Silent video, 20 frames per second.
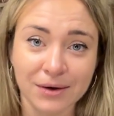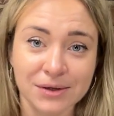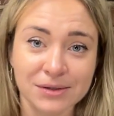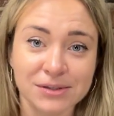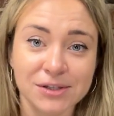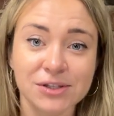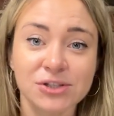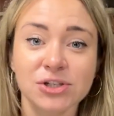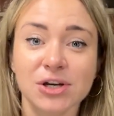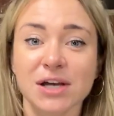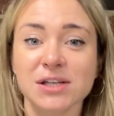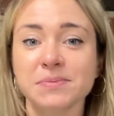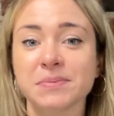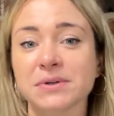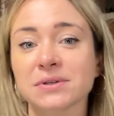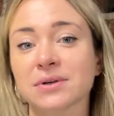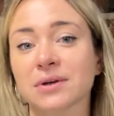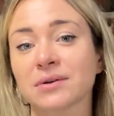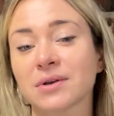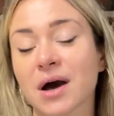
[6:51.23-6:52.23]
These
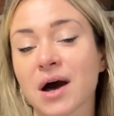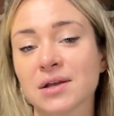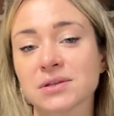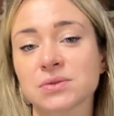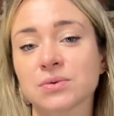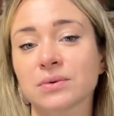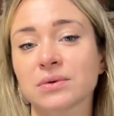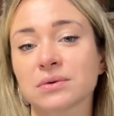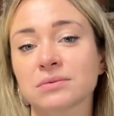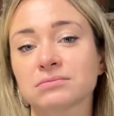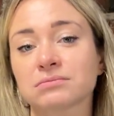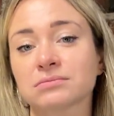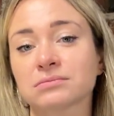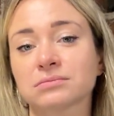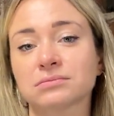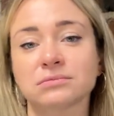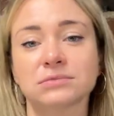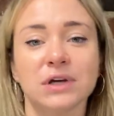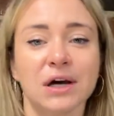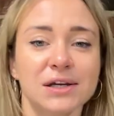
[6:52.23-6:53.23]
chatbots can answer
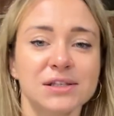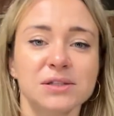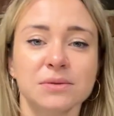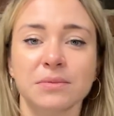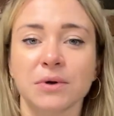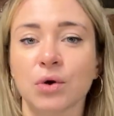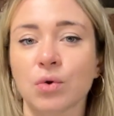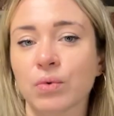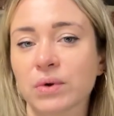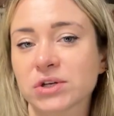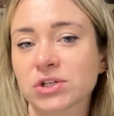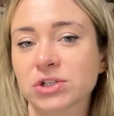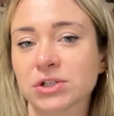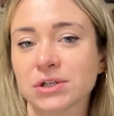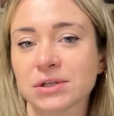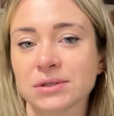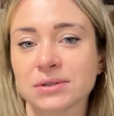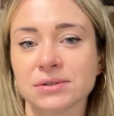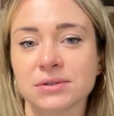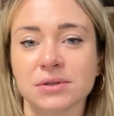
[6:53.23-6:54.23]
customer
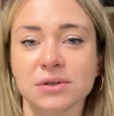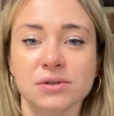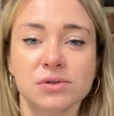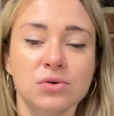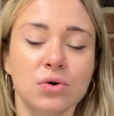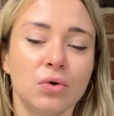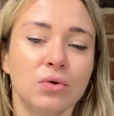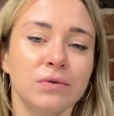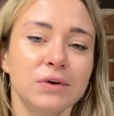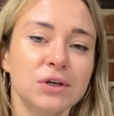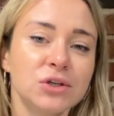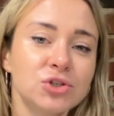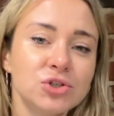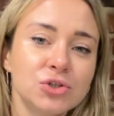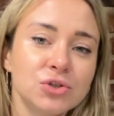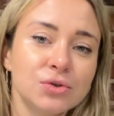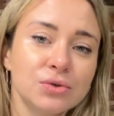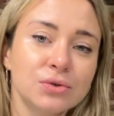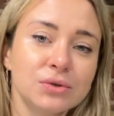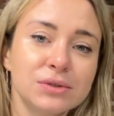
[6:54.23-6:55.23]
questions, resolve
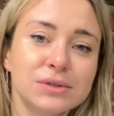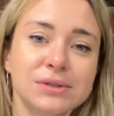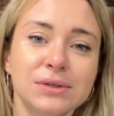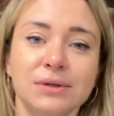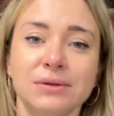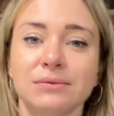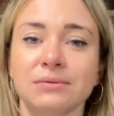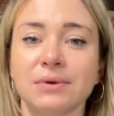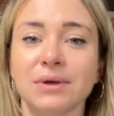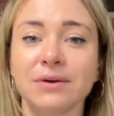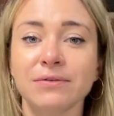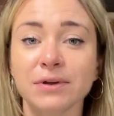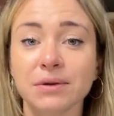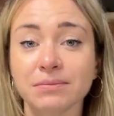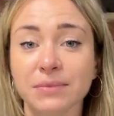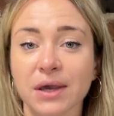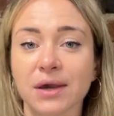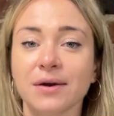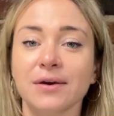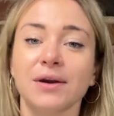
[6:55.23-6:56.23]
issues, and
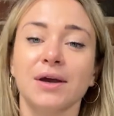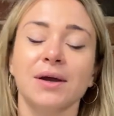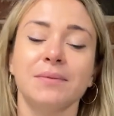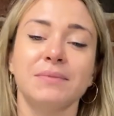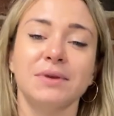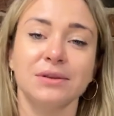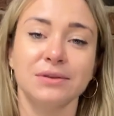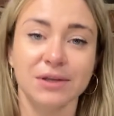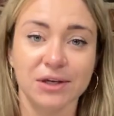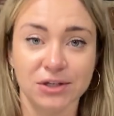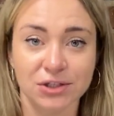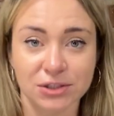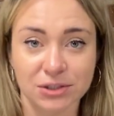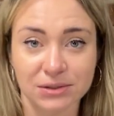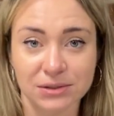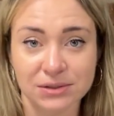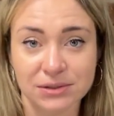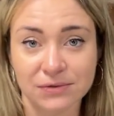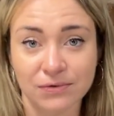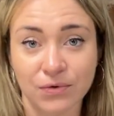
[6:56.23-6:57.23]
even make
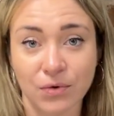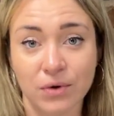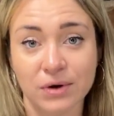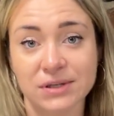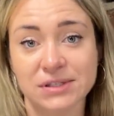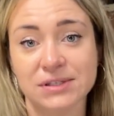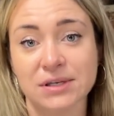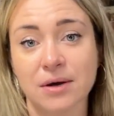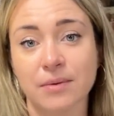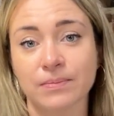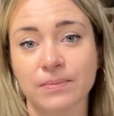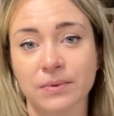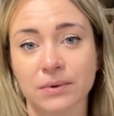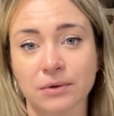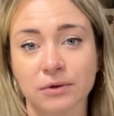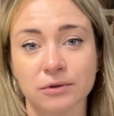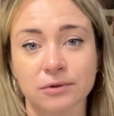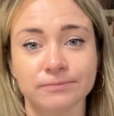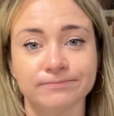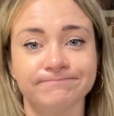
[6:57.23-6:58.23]
recommendations. For
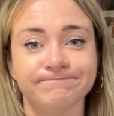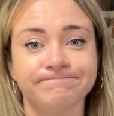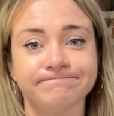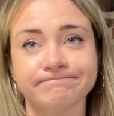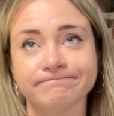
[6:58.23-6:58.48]
example,